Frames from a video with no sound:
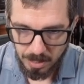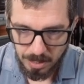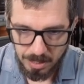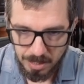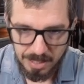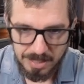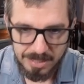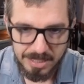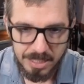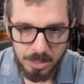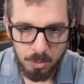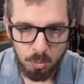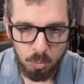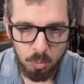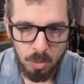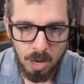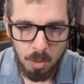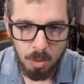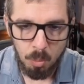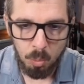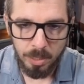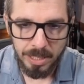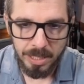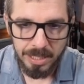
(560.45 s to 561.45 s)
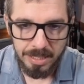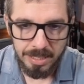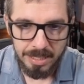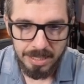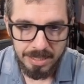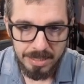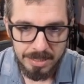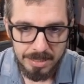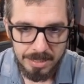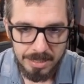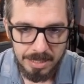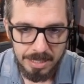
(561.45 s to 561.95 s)
Let's see what we
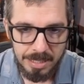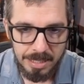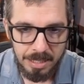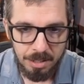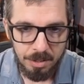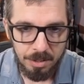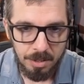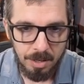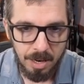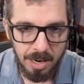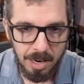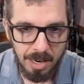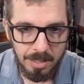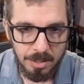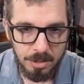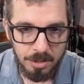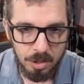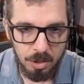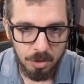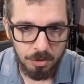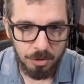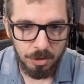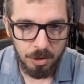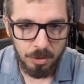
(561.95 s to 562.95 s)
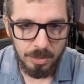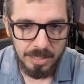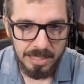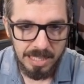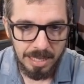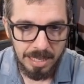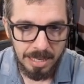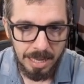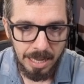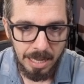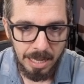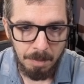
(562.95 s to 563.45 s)
need here. All right, so there is
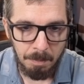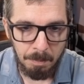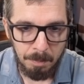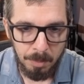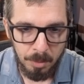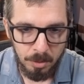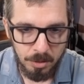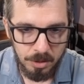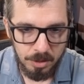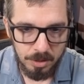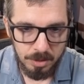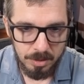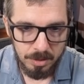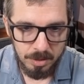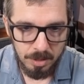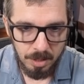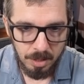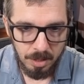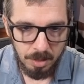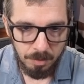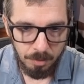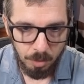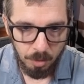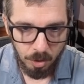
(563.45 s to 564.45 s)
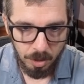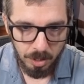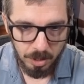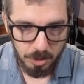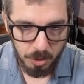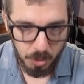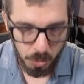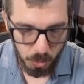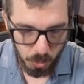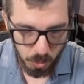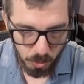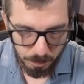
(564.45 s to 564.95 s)
an input for the
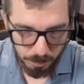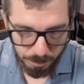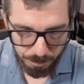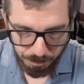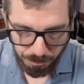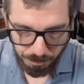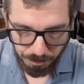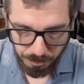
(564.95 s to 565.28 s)
tool,